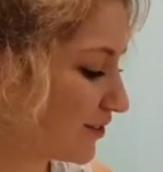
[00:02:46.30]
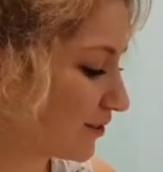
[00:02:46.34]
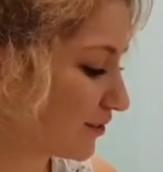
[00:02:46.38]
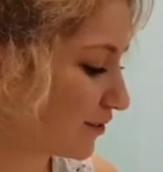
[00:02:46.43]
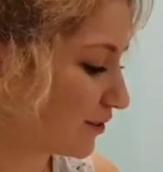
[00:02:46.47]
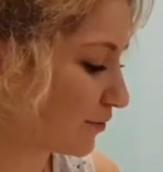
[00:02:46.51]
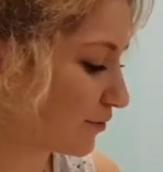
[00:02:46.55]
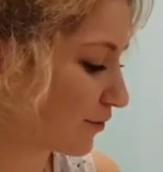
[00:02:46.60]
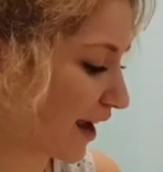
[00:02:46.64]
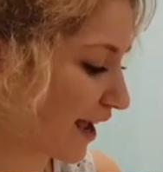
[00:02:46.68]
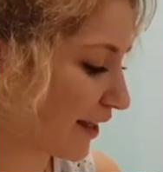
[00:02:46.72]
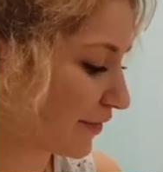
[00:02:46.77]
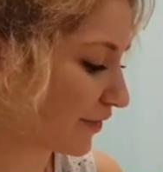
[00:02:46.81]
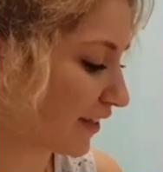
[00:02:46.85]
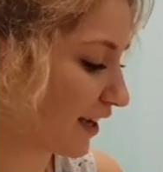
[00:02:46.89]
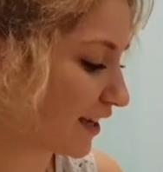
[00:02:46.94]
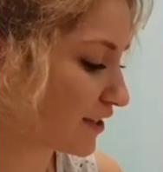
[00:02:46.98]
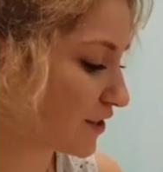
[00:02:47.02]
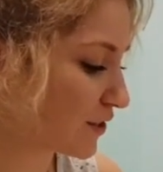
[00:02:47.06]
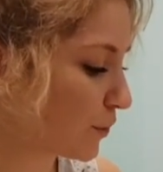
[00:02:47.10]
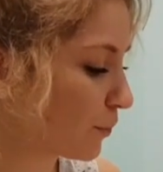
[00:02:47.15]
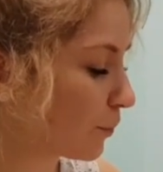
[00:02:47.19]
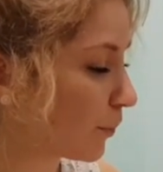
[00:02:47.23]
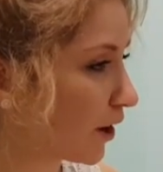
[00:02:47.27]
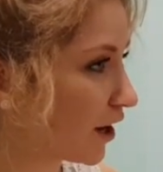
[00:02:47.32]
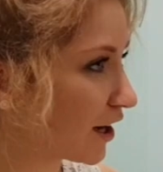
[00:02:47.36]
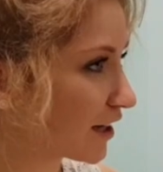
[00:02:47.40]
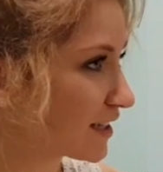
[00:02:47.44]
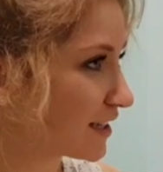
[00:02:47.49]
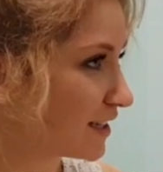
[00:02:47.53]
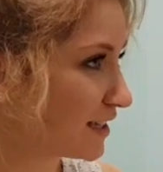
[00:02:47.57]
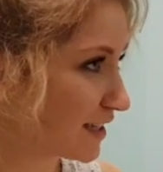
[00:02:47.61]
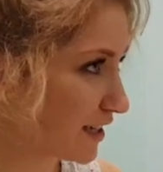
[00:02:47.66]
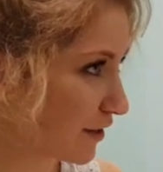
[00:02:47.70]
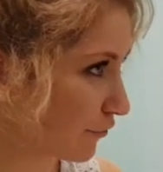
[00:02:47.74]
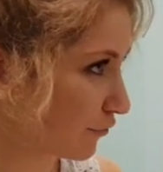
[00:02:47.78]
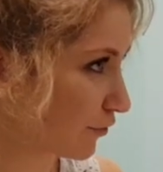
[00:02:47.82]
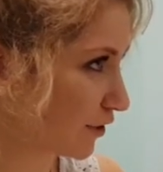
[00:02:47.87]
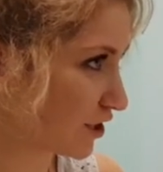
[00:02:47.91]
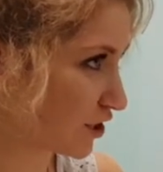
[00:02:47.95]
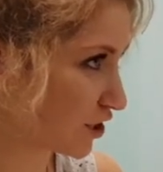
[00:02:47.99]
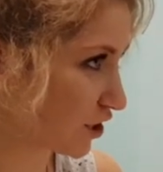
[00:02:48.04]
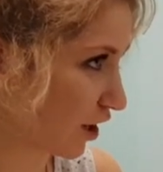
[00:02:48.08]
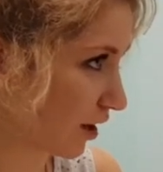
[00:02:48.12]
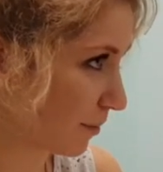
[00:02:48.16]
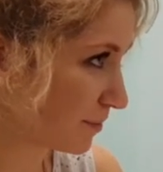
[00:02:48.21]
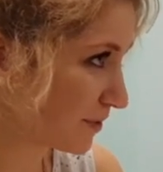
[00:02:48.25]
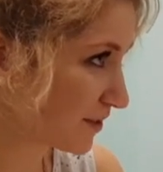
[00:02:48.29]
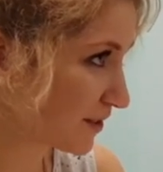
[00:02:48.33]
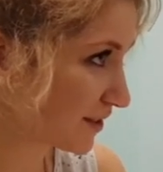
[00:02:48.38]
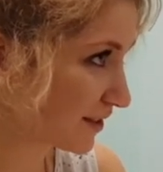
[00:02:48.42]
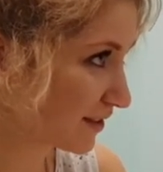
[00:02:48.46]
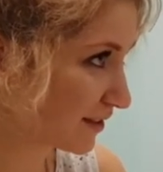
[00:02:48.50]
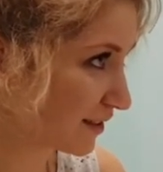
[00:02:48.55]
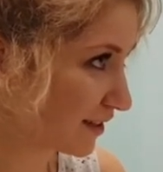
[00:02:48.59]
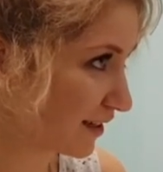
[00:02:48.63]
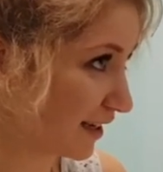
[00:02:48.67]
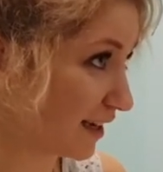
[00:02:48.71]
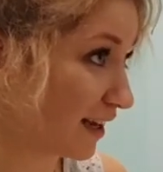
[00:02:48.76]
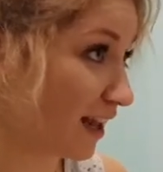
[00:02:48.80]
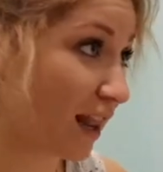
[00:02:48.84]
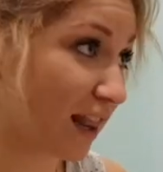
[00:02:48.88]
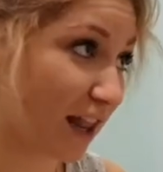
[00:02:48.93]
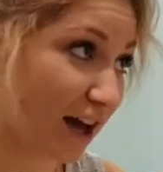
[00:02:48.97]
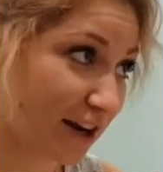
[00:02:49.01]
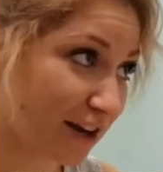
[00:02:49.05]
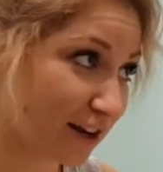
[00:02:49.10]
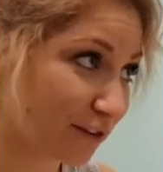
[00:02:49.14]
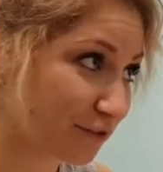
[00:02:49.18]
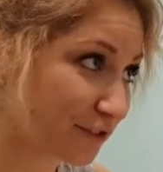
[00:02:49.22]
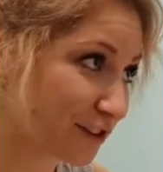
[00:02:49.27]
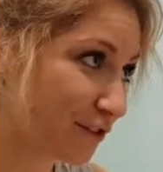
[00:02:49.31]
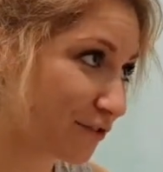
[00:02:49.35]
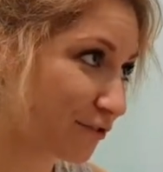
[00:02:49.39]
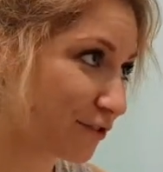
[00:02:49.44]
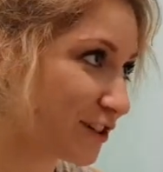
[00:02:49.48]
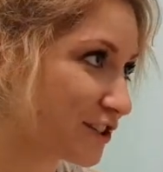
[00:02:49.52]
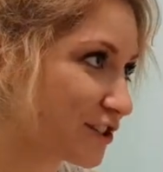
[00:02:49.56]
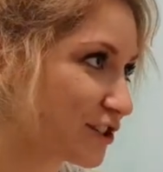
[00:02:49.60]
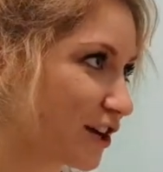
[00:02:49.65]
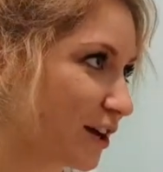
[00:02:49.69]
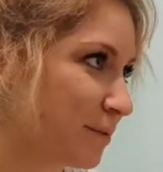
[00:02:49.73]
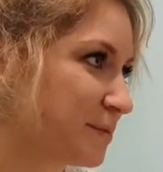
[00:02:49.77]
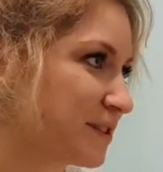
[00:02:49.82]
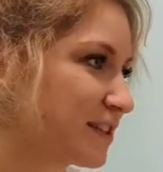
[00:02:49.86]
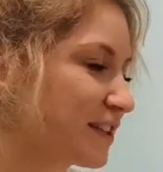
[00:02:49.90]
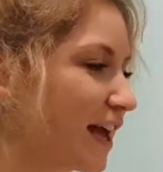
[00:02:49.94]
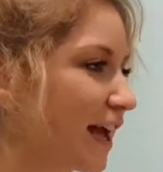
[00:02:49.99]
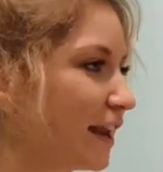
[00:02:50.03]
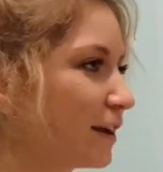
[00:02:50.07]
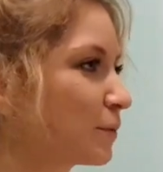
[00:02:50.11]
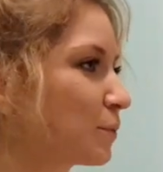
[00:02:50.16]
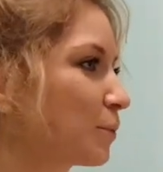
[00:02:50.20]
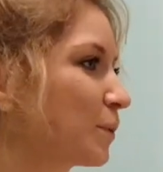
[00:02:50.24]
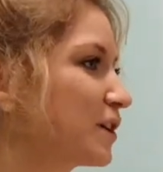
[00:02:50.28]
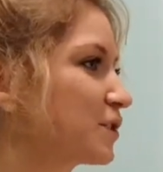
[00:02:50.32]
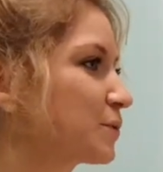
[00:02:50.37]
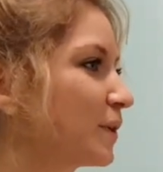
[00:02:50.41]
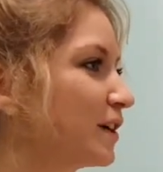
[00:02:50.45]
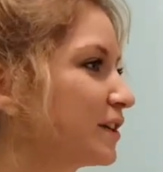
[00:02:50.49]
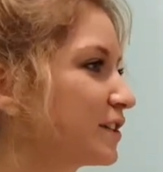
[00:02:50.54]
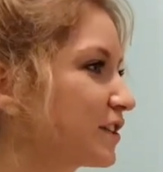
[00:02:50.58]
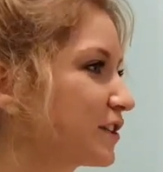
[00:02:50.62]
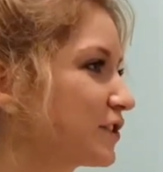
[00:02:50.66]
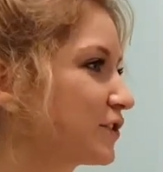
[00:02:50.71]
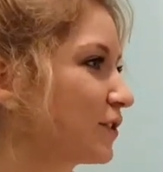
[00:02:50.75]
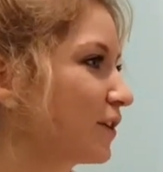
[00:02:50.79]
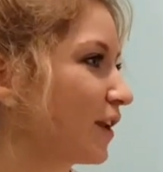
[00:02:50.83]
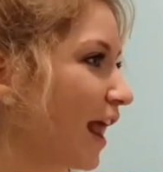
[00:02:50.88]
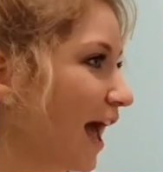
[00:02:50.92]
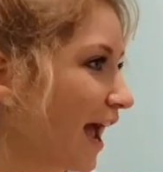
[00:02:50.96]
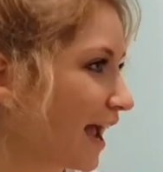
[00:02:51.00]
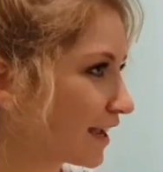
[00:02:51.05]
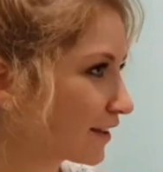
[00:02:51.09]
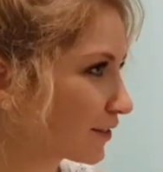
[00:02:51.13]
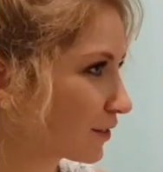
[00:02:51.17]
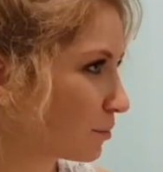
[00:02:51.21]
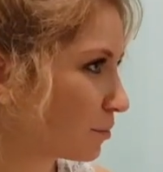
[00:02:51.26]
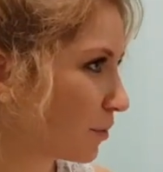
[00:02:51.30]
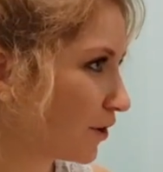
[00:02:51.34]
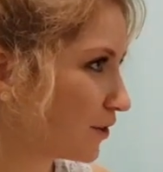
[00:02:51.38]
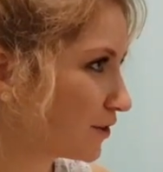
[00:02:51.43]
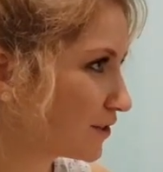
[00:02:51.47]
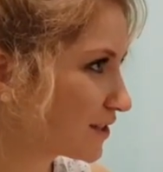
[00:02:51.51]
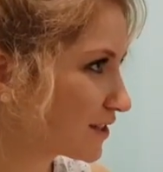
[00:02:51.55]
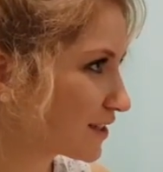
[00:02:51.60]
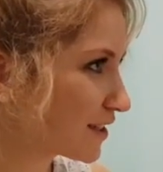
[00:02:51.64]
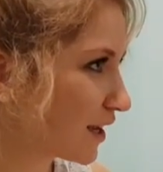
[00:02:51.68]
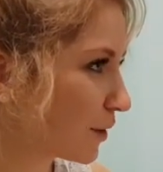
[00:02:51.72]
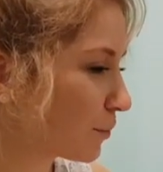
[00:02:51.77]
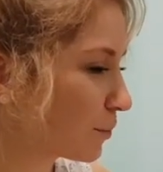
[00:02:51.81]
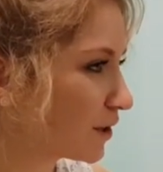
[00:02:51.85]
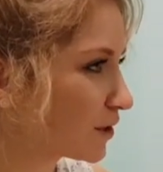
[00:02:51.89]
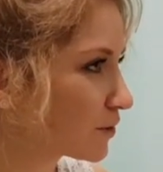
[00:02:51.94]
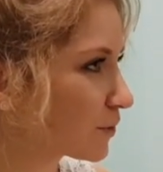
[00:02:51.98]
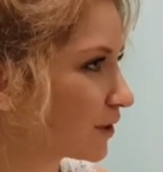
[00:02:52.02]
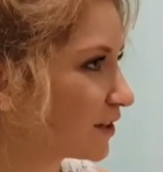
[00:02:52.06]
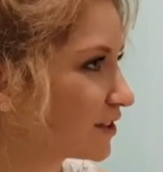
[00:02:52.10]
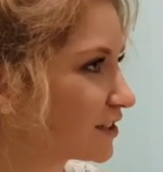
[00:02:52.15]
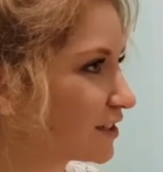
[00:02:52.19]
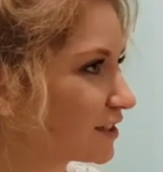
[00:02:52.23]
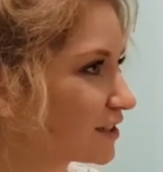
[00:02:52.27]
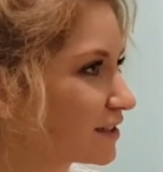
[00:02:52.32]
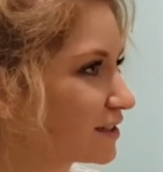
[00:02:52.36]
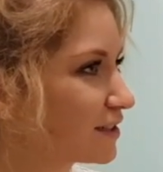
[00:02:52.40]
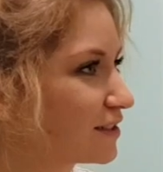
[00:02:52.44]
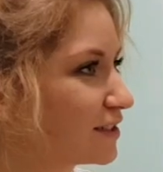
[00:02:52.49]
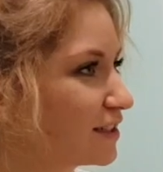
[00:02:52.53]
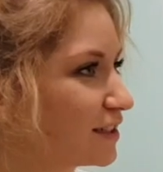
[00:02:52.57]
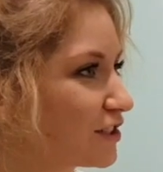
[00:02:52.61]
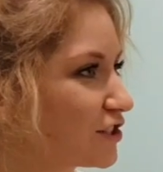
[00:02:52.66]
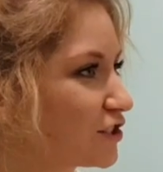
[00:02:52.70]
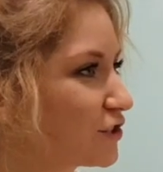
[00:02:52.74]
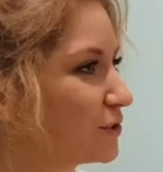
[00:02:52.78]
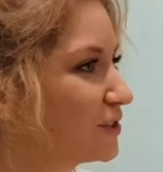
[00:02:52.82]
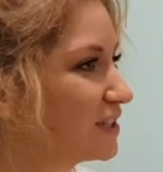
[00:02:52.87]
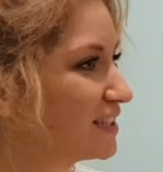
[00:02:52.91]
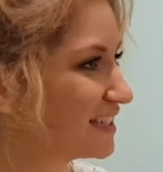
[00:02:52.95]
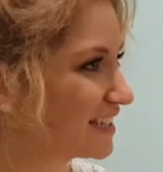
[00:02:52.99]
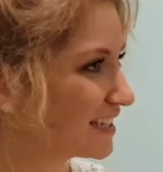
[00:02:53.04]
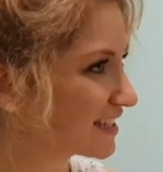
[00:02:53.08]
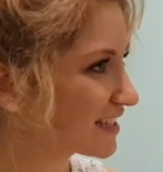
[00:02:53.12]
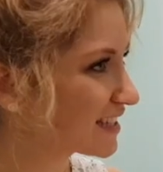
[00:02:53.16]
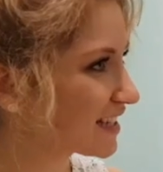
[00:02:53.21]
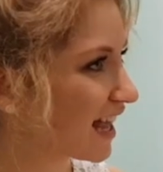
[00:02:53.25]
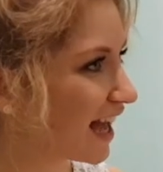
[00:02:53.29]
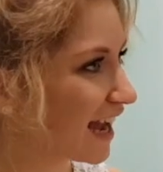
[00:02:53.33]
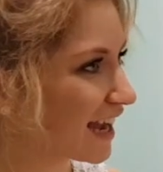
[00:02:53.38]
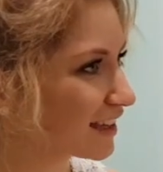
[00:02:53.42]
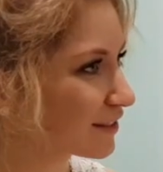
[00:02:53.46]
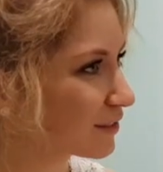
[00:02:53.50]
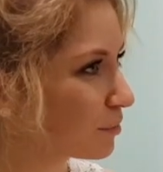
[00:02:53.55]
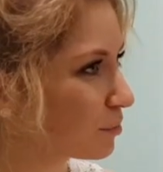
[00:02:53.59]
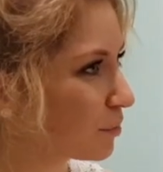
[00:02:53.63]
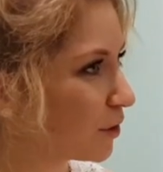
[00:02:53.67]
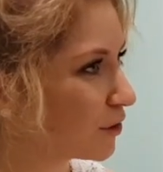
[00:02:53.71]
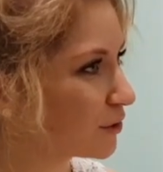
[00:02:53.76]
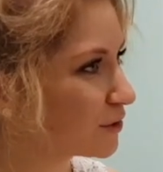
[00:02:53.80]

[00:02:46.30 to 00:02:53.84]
also read that you worked in different jobs, yes. in a lot of different jobs. And which one did you like the most, and which one did, did you dislike